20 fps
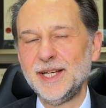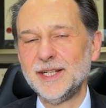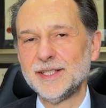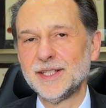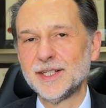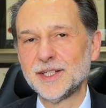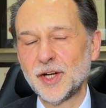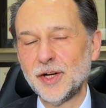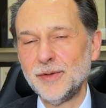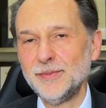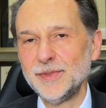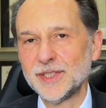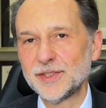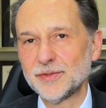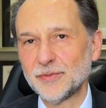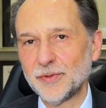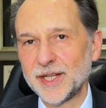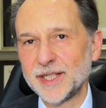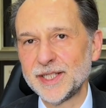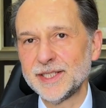The commonest
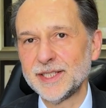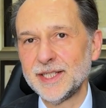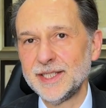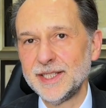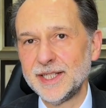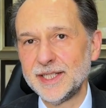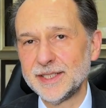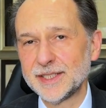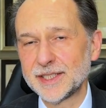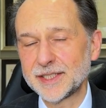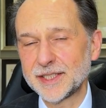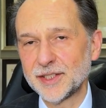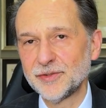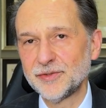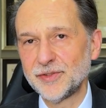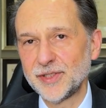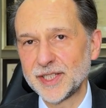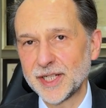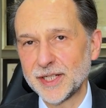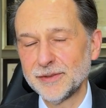way in this
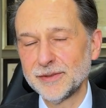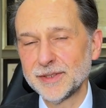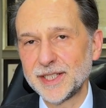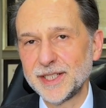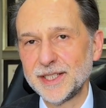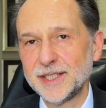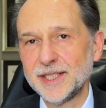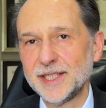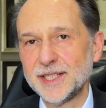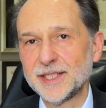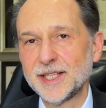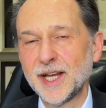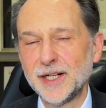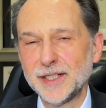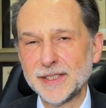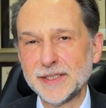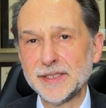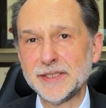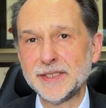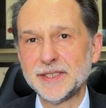country currently is high
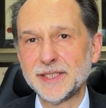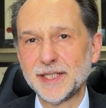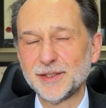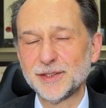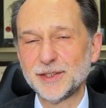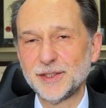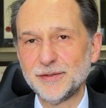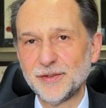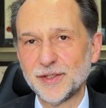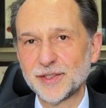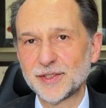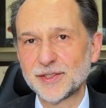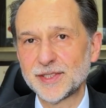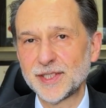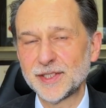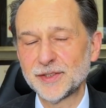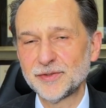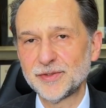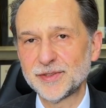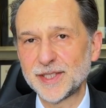intensity focused
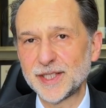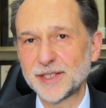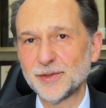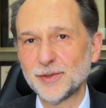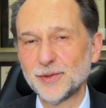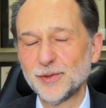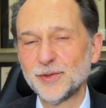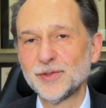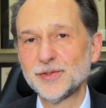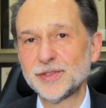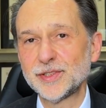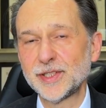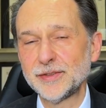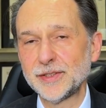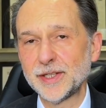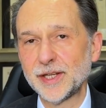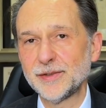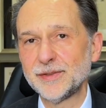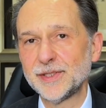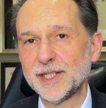ultrasound, also
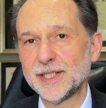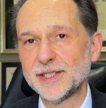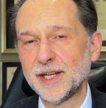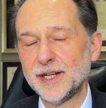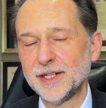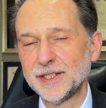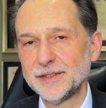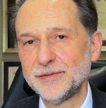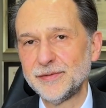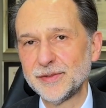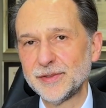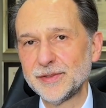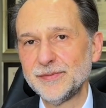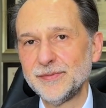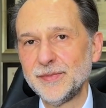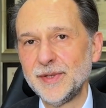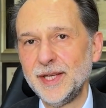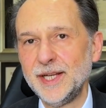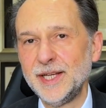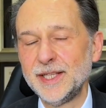known as HIFU.
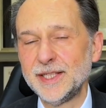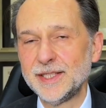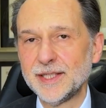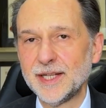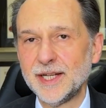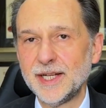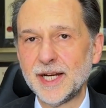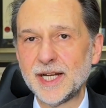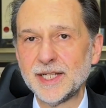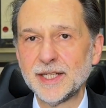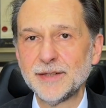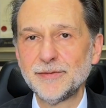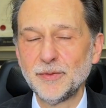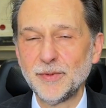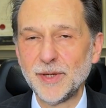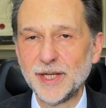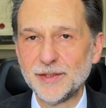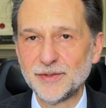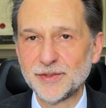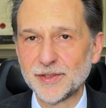Another
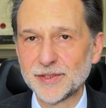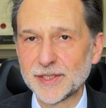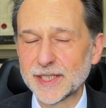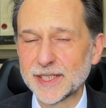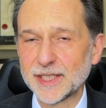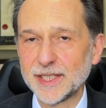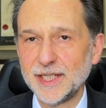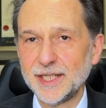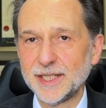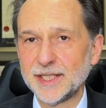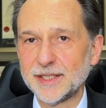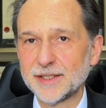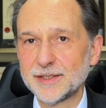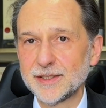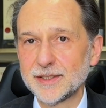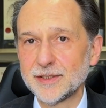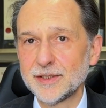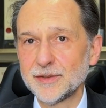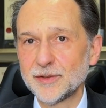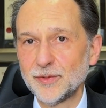way of doing it is
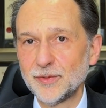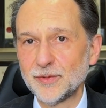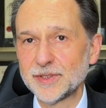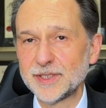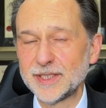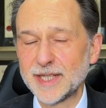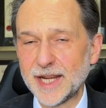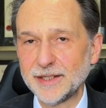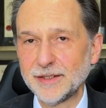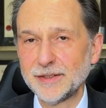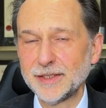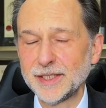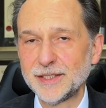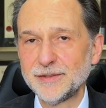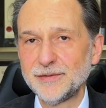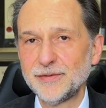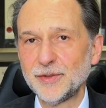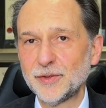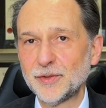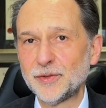called
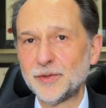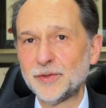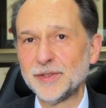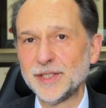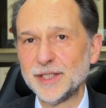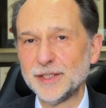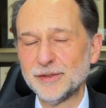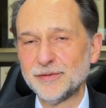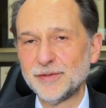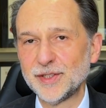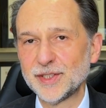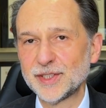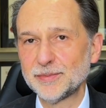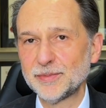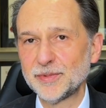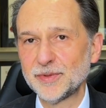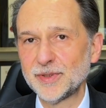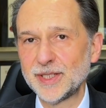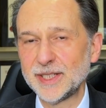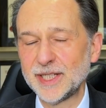NanoKnife or
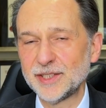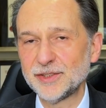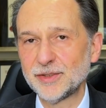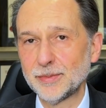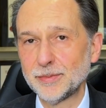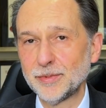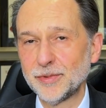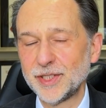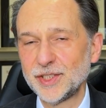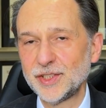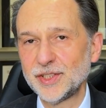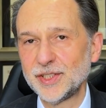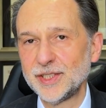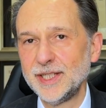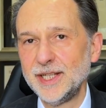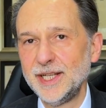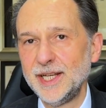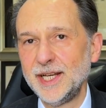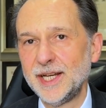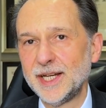irreversible electroporation.
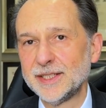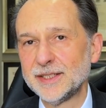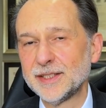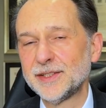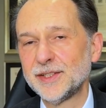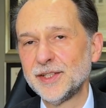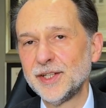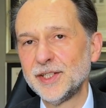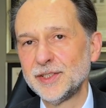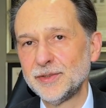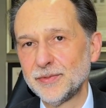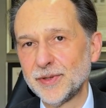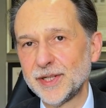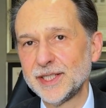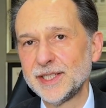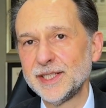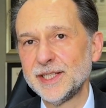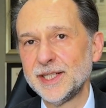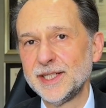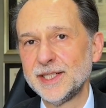And a third
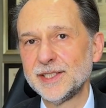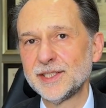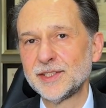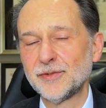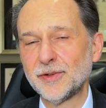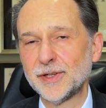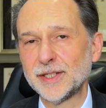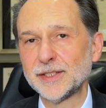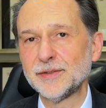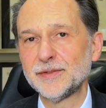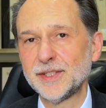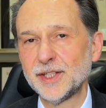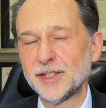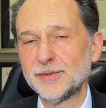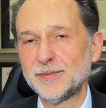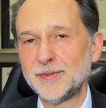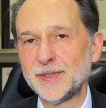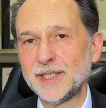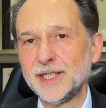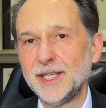way is
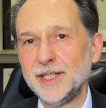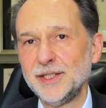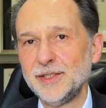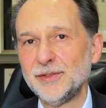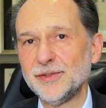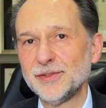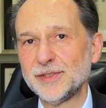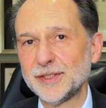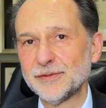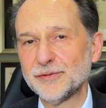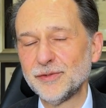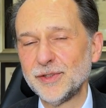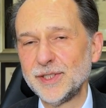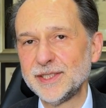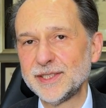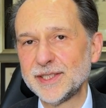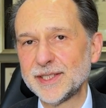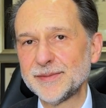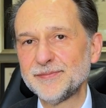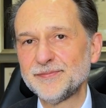cryotherapy using
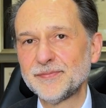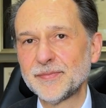freezing.